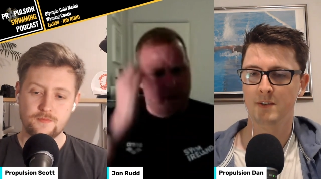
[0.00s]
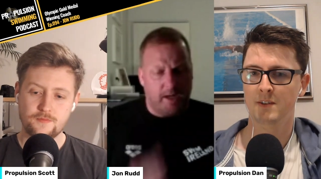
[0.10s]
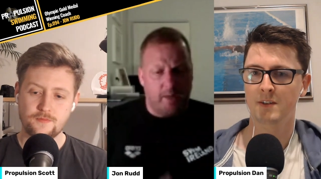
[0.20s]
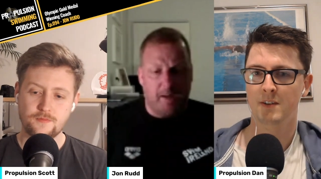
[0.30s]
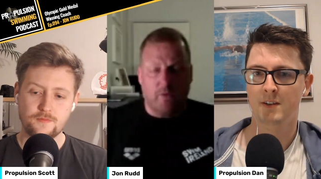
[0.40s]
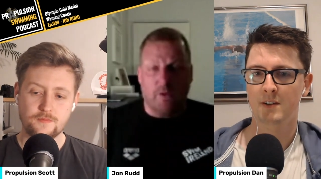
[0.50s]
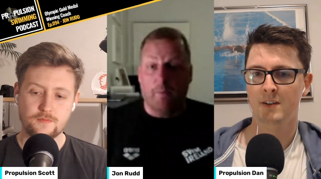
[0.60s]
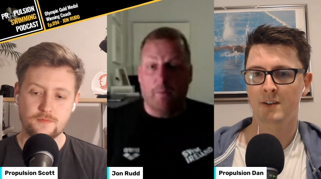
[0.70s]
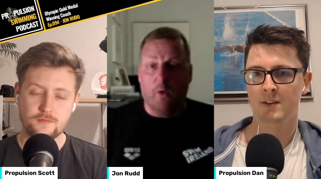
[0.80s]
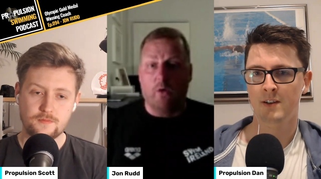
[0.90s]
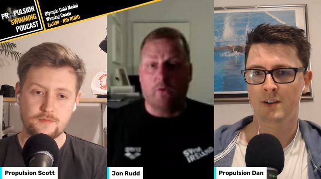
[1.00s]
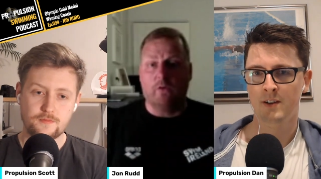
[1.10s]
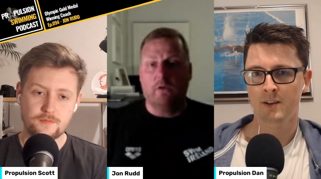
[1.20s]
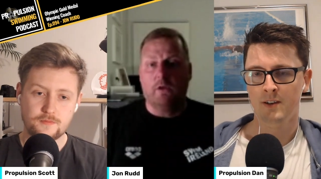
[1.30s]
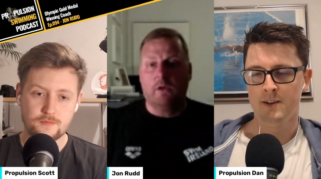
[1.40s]
Speaker 1: I've been a member of the
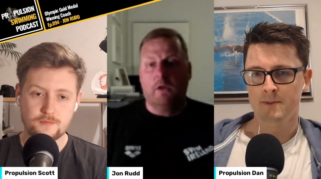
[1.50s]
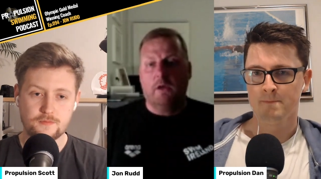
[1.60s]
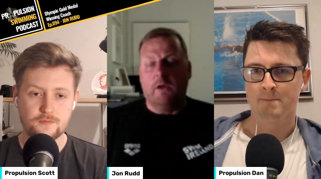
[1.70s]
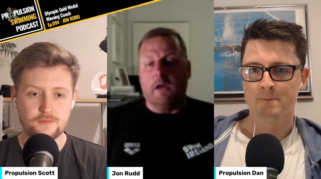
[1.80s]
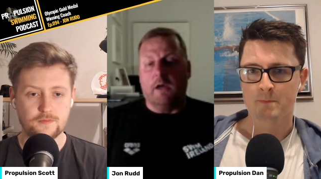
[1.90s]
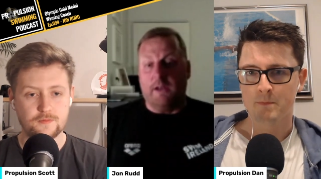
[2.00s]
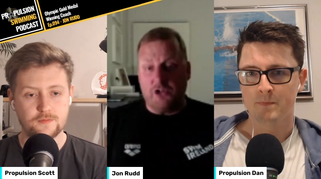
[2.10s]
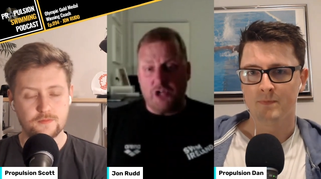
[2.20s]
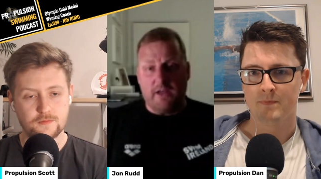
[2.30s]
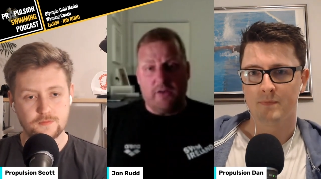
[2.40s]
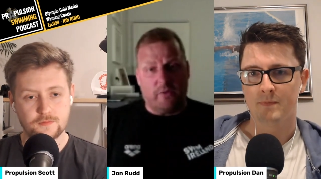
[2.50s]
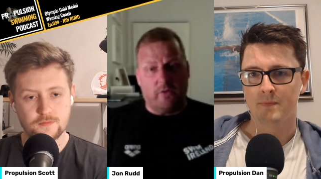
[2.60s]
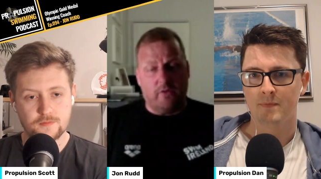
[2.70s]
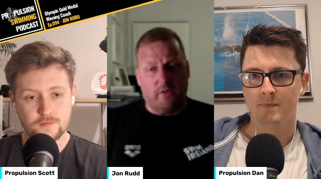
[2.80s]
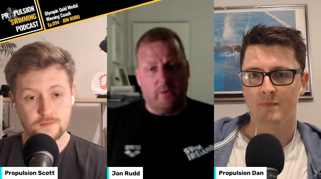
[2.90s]
board initially
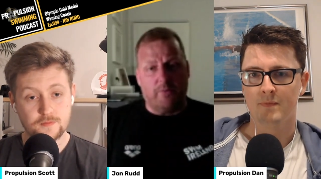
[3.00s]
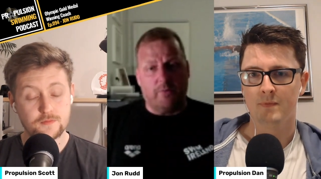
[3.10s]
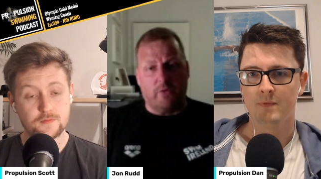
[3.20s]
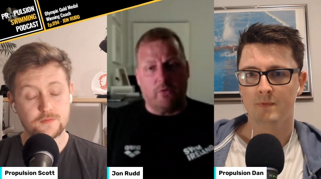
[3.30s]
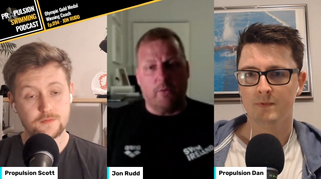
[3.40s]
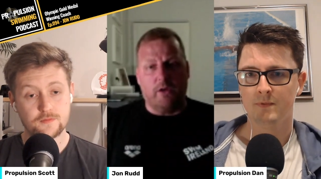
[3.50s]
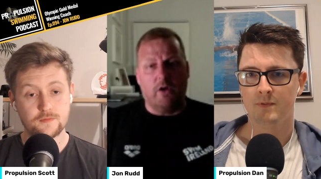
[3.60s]
as the British Swimming